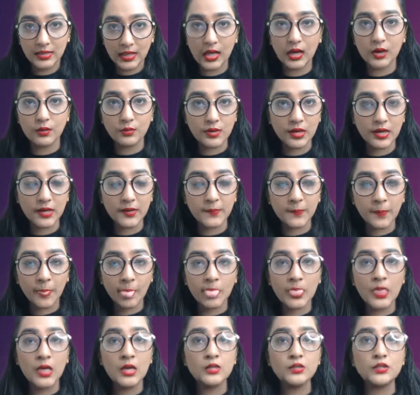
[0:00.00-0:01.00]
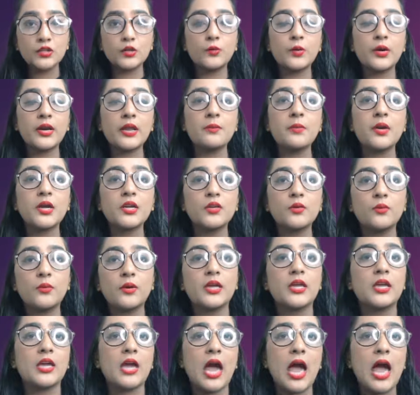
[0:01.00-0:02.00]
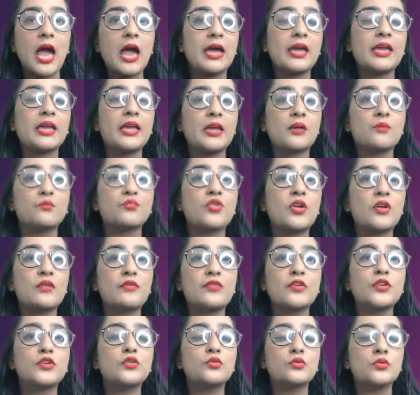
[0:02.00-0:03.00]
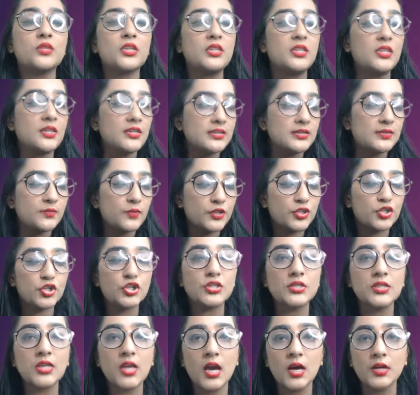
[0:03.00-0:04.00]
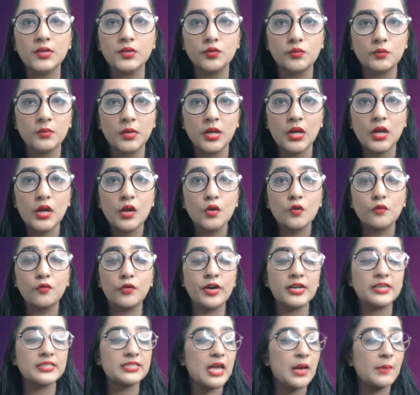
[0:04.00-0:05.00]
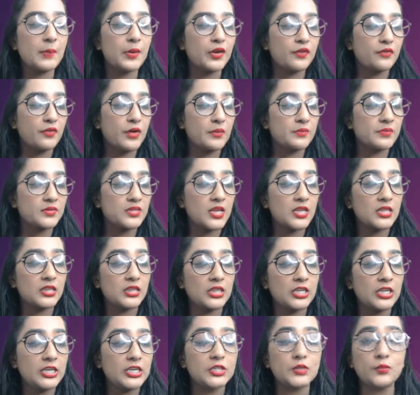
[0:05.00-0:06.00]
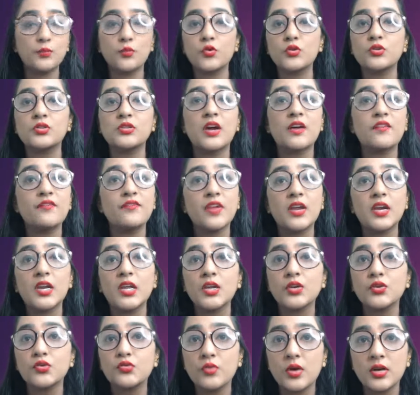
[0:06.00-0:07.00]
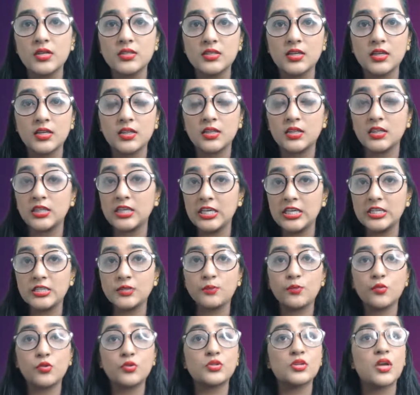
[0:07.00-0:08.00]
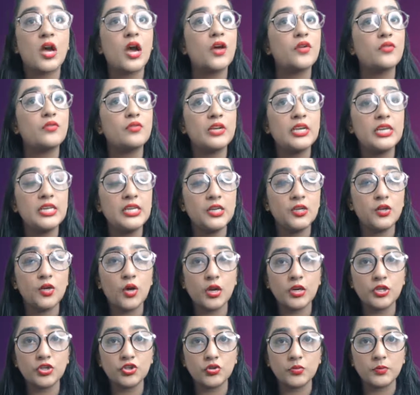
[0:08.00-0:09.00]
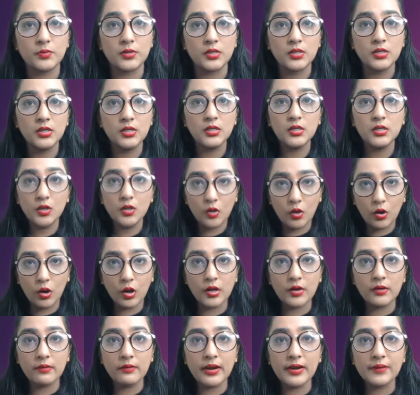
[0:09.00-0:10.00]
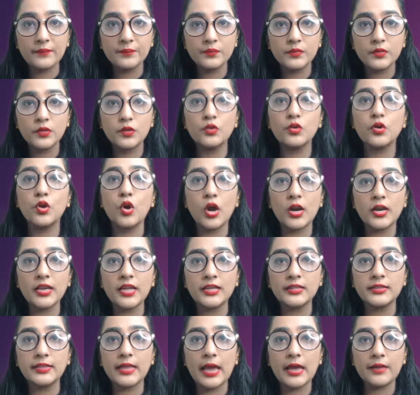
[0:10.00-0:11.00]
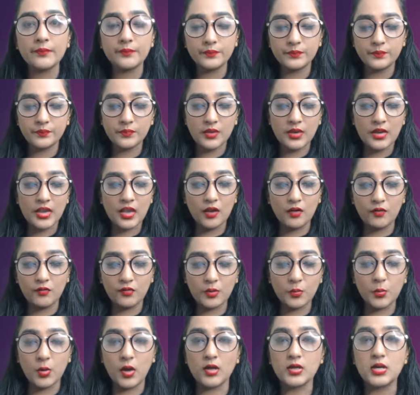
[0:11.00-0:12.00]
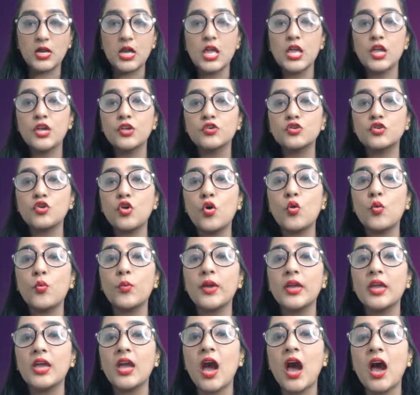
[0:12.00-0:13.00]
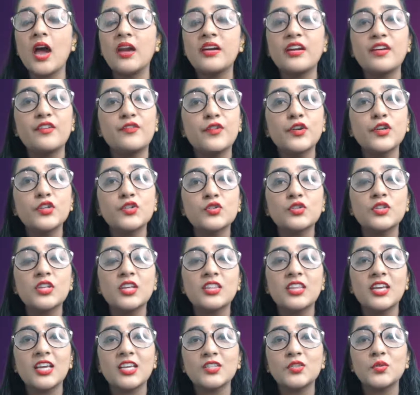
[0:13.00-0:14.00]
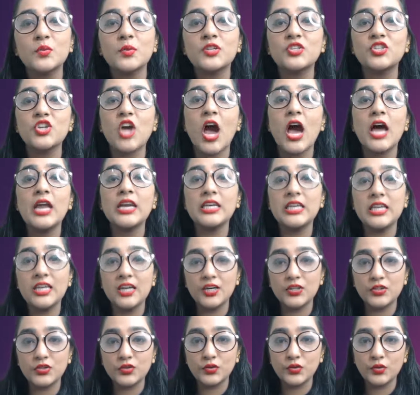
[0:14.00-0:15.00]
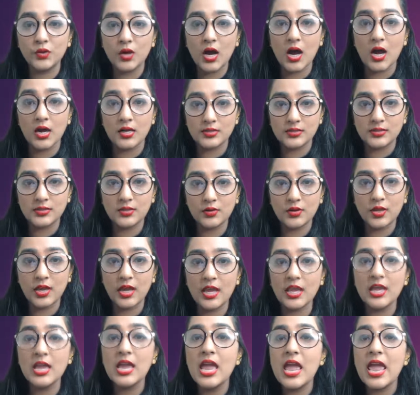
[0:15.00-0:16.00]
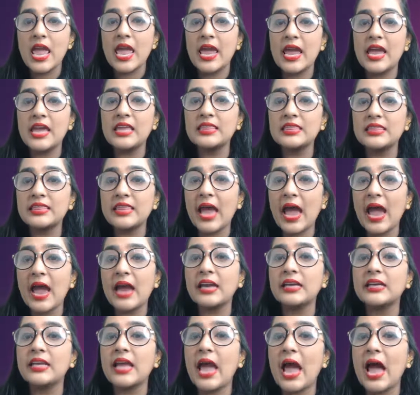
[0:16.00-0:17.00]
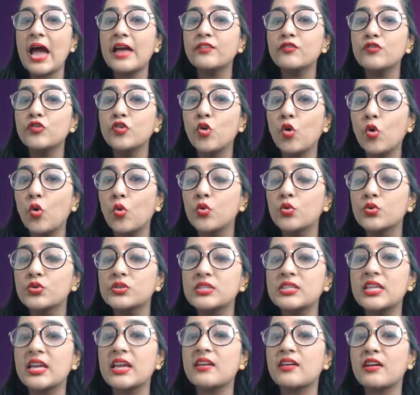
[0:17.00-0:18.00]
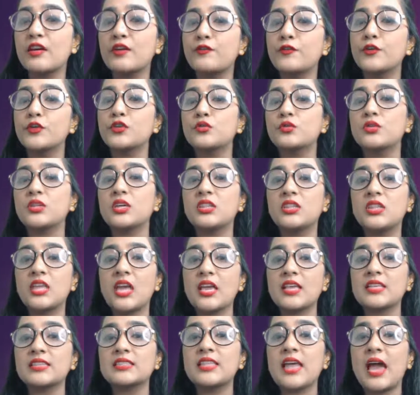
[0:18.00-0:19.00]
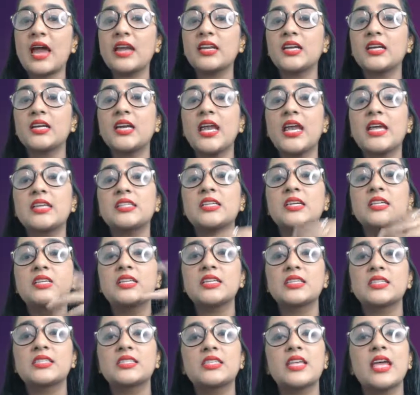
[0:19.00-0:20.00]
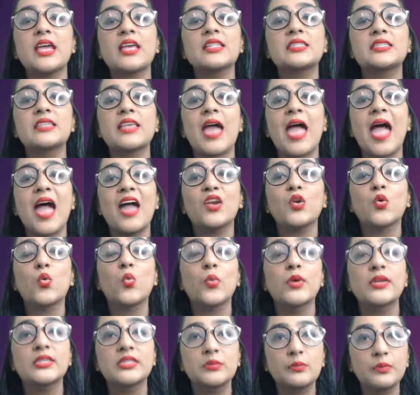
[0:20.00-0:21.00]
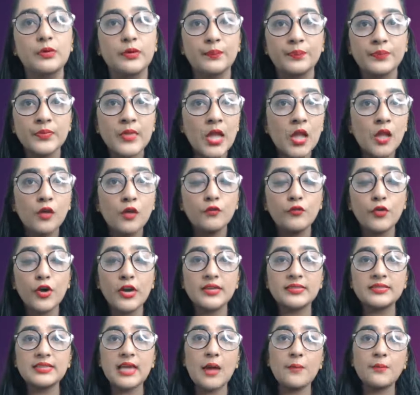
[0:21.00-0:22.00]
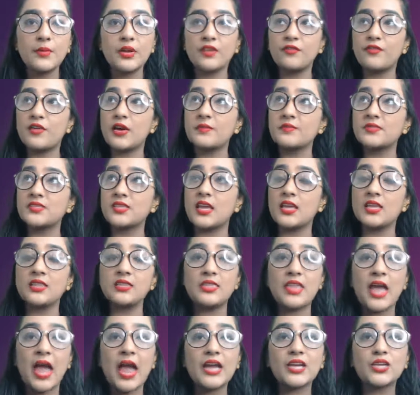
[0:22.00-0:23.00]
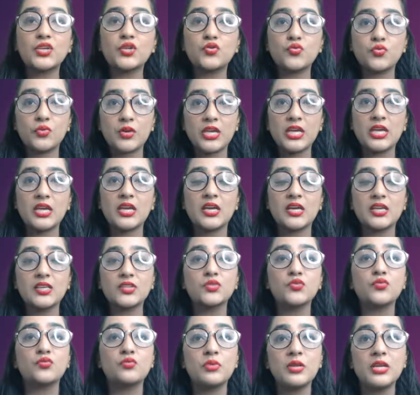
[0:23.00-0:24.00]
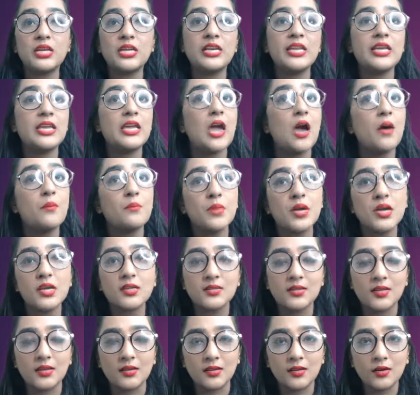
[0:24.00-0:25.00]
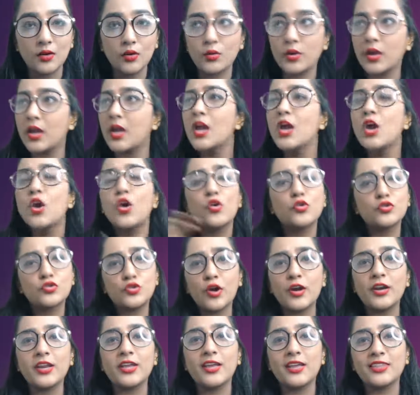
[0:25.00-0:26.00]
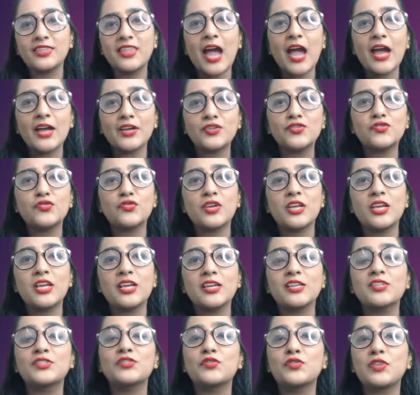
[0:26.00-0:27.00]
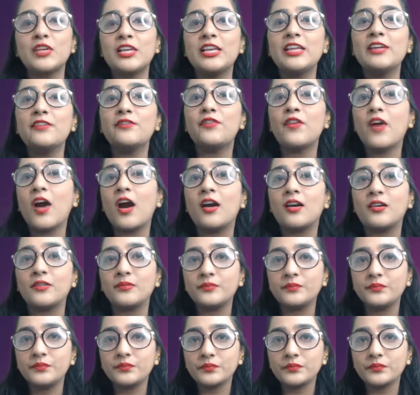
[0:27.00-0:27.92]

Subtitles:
Okay, so what am I doing? I am referring to the things which is near to me. For example, if I'm saying these books are very interesting, these books are really knowledgeable. All right, do you all get that? Everyone. So we are referring to the things which are near to us, okay? And that and those, they refer to the things that are at a distance and visible. For example, if I'm saying that tree is really amazing, okay? Oh, sorry, that tree is really far.